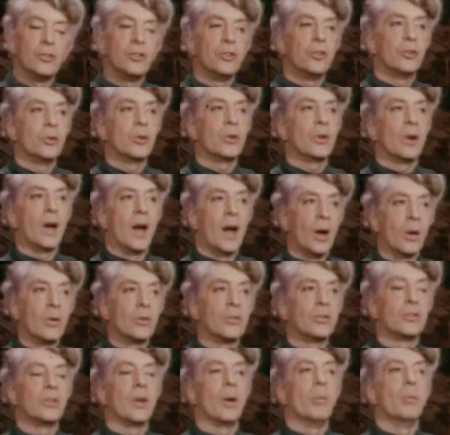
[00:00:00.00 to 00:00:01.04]
She took a house
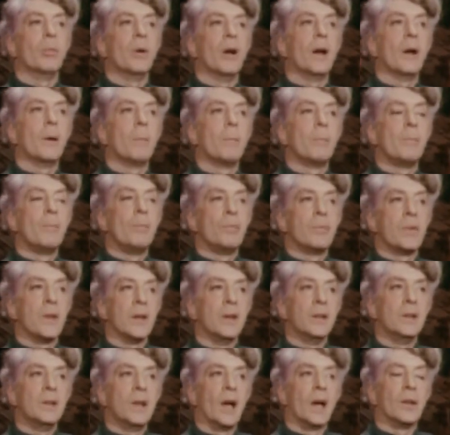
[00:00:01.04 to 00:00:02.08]
somewhere
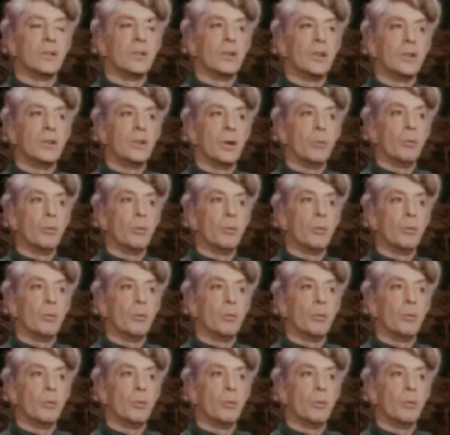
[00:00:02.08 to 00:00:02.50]
in London